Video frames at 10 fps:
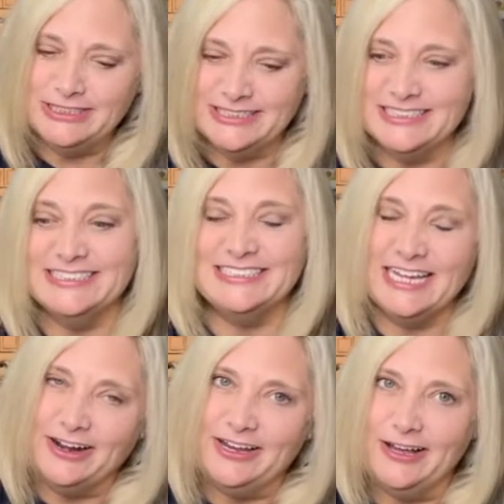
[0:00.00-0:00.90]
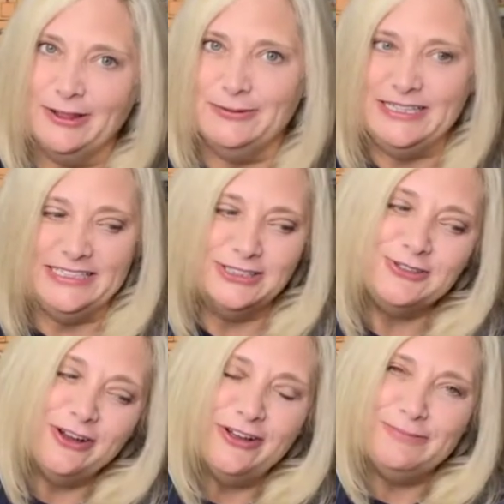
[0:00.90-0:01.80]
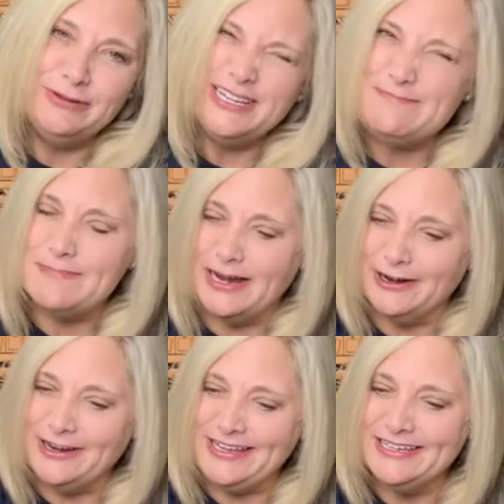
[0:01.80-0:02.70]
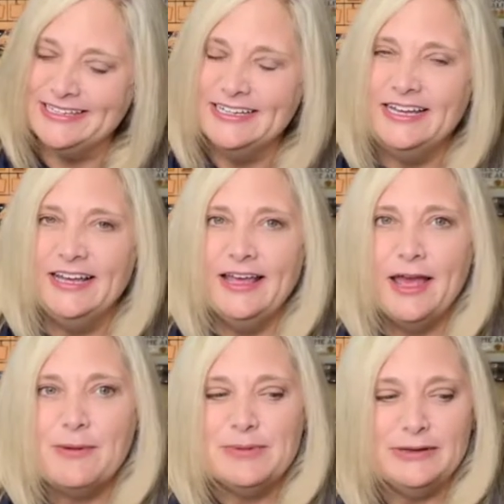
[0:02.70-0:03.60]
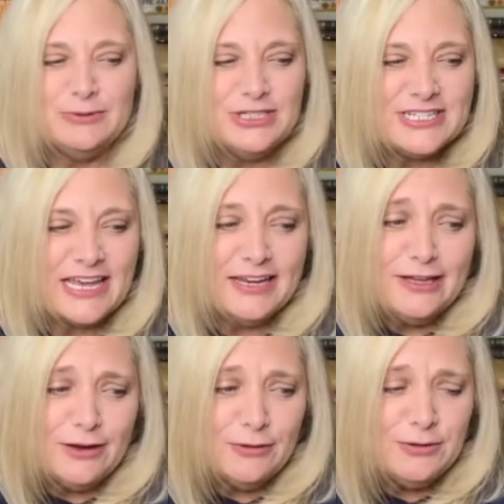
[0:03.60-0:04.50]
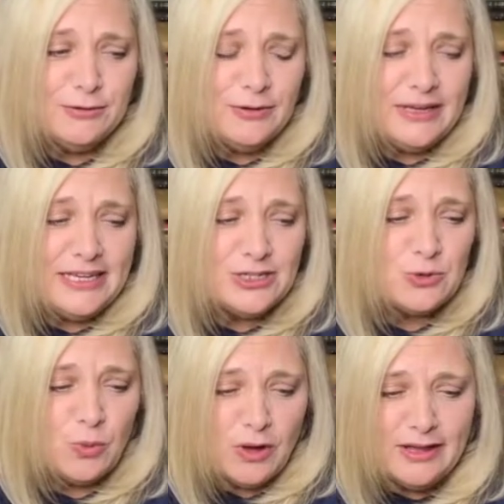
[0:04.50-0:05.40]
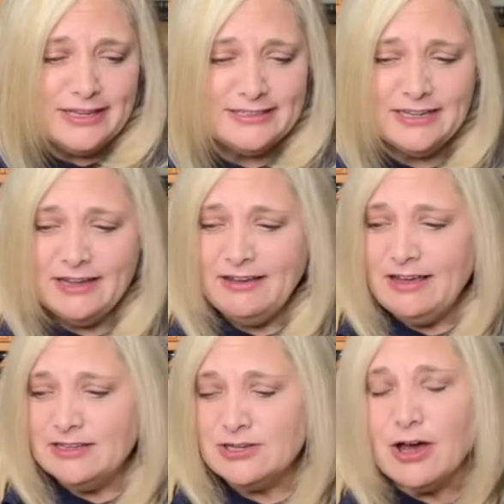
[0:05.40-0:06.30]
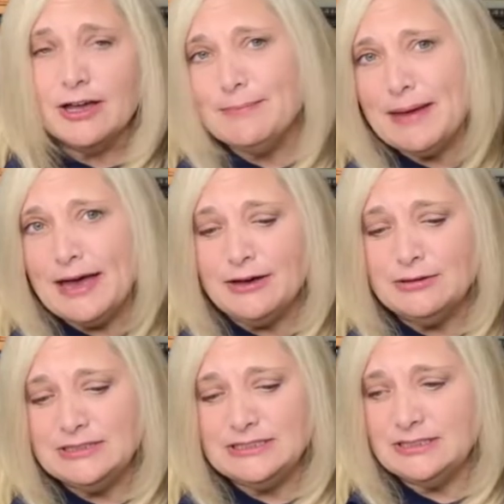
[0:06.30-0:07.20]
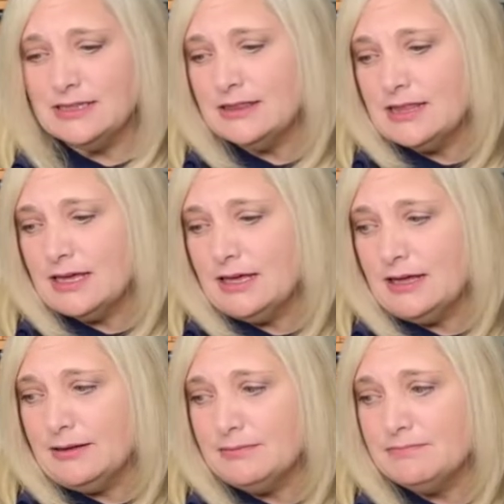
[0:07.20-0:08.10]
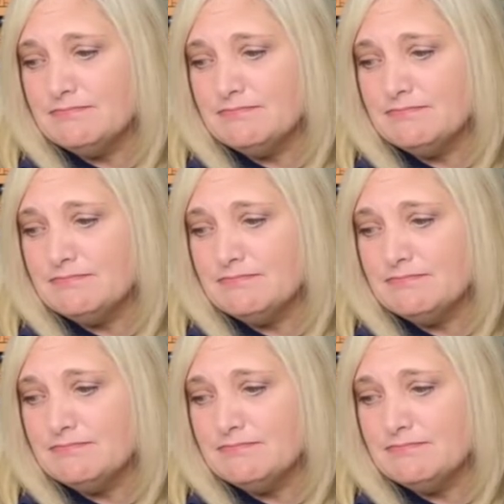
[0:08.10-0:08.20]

into the scary Halloween. These are all pretty merry, but we'll just kind of go through each one talk about the